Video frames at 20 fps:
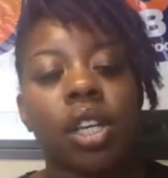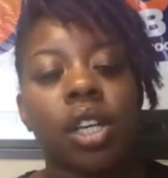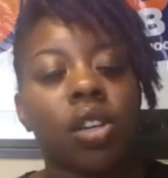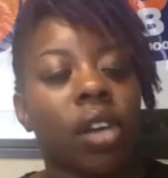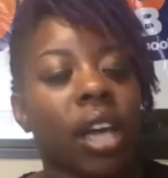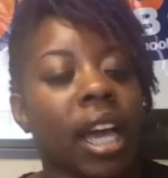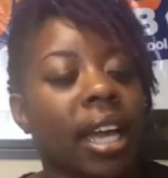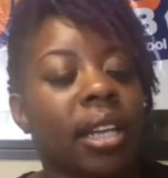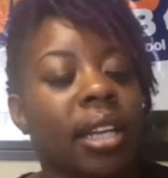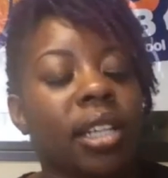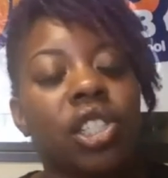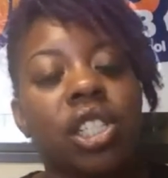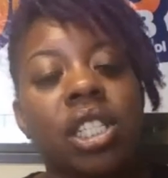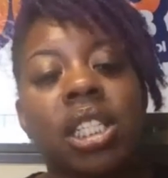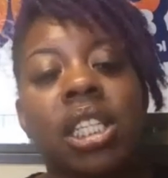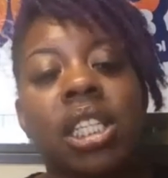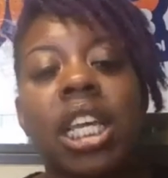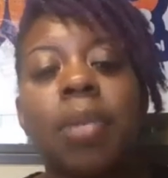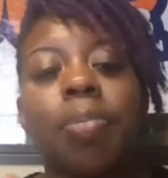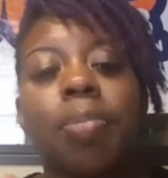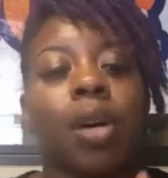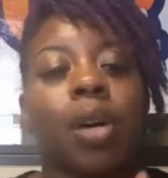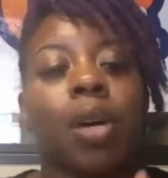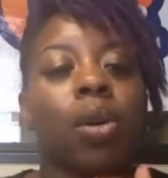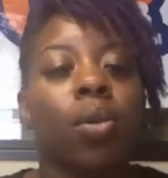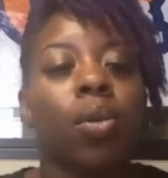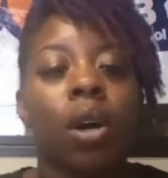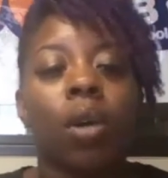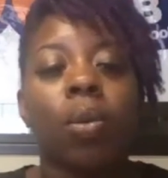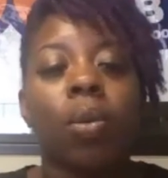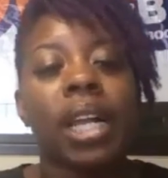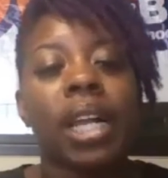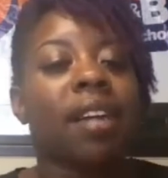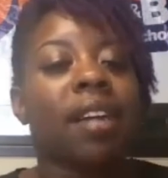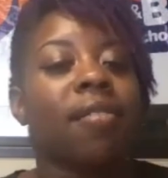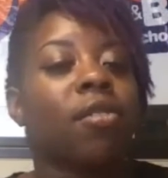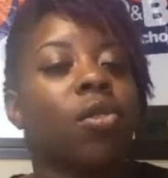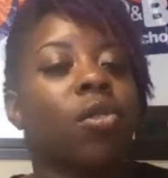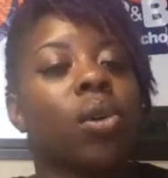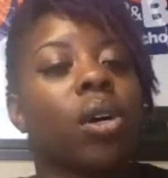you kind of just keep up with what we
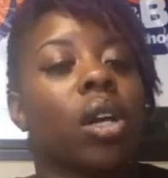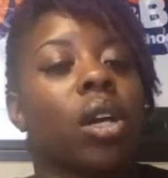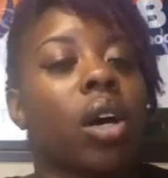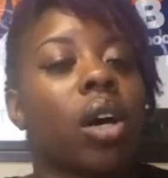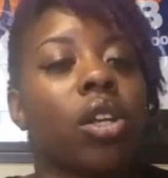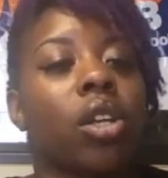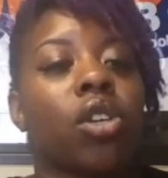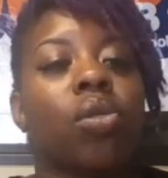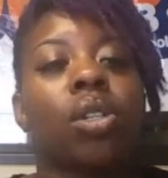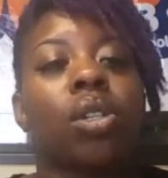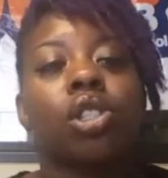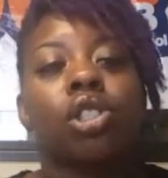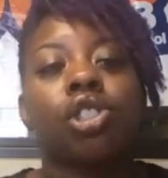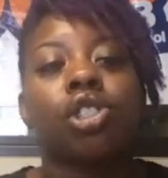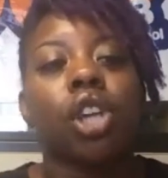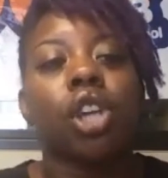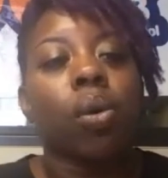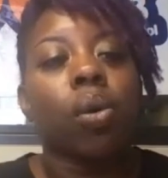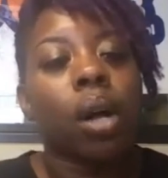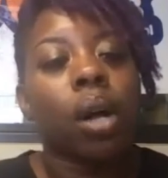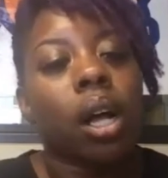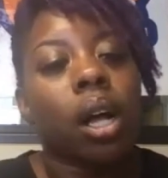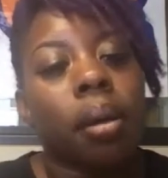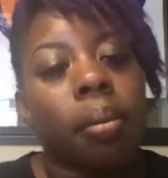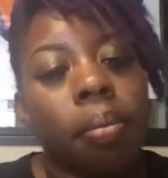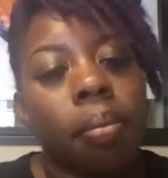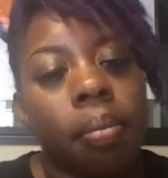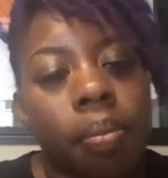have going on and you can show up?